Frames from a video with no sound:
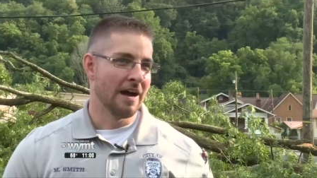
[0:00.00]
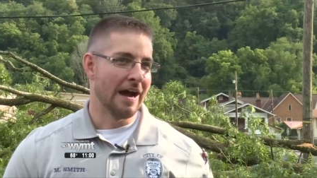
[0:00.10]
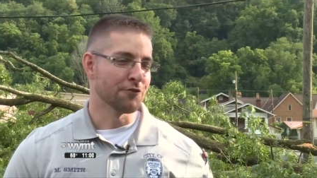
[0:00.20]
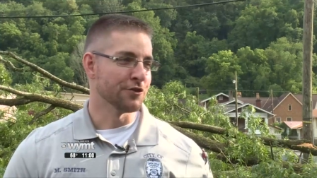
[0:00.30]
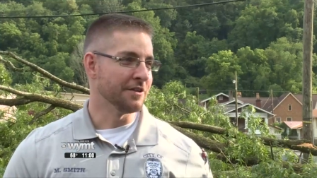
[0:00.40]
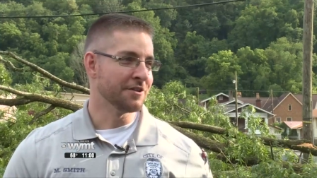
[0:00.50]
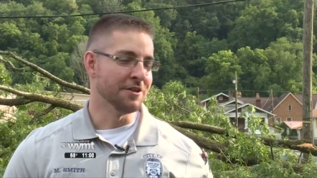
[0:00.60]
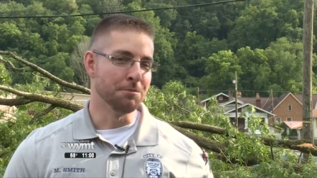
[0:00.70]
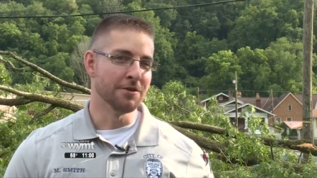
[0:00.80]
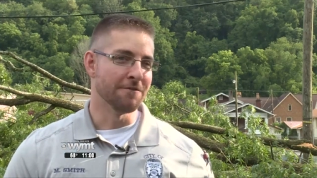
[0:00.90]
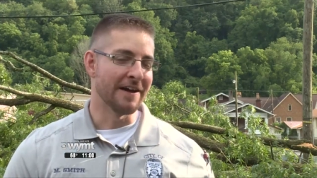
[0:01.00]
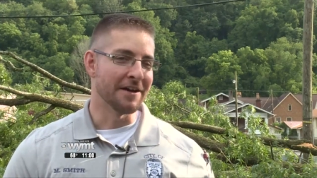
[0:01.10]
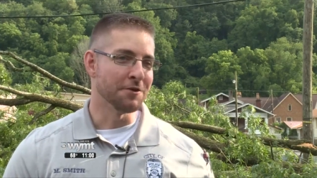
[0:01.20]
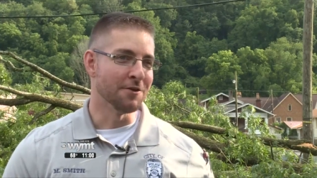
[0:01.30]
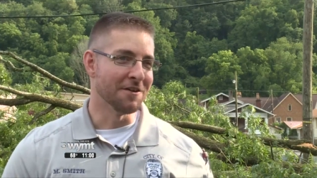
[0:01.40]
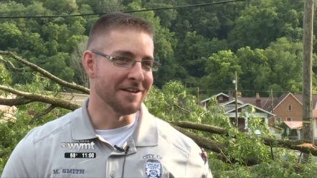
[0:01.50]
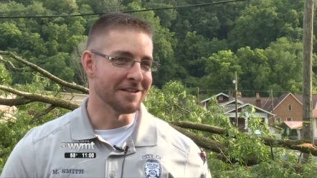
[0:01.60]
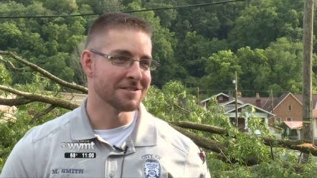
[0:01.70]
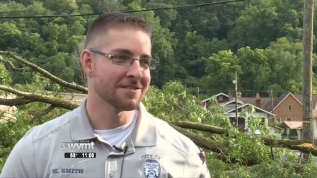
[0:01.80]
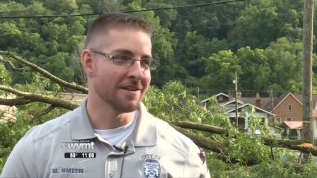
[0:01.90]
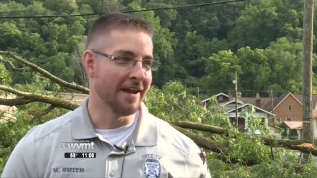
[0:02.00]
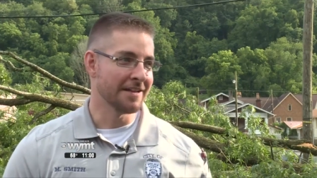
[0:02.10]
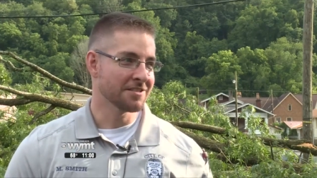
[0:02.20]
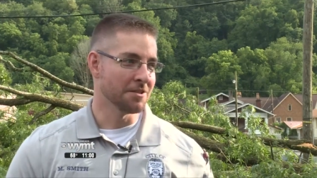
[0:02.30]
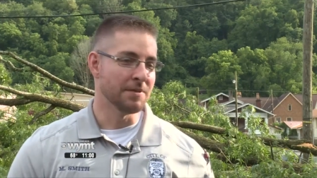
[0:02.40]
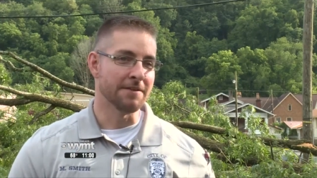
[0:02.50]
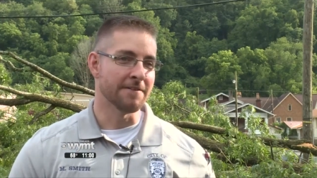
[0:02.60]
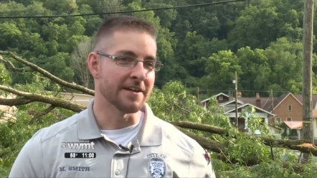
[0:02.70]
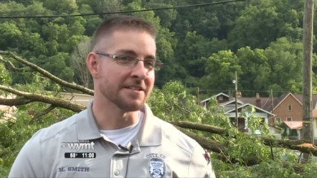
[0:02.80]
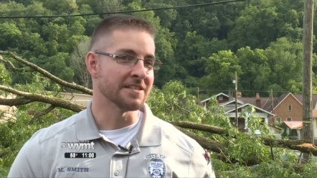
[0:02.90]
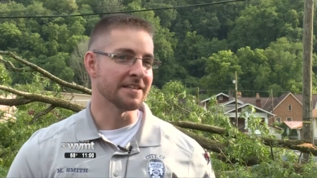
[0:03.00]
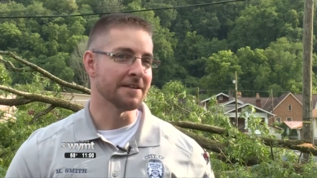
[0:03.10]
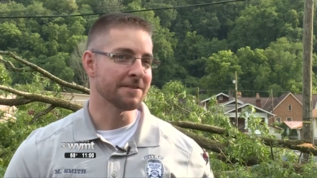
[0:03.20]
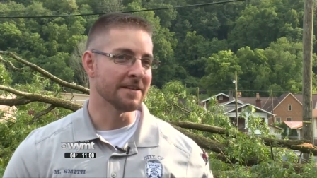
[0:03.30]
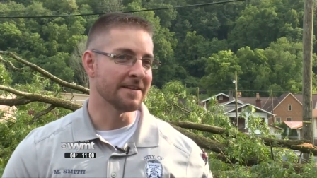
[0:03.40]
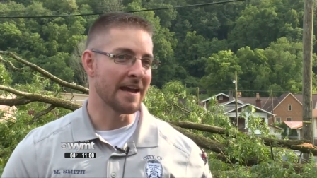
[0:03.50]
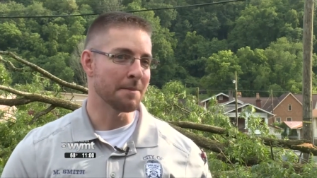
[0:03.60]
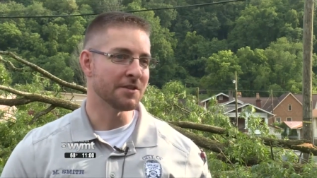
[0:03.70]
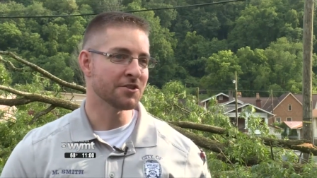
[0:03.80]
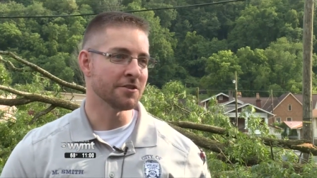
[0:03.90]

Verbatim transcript: I really couldn't put a value on it. It's it's going to be very significant damage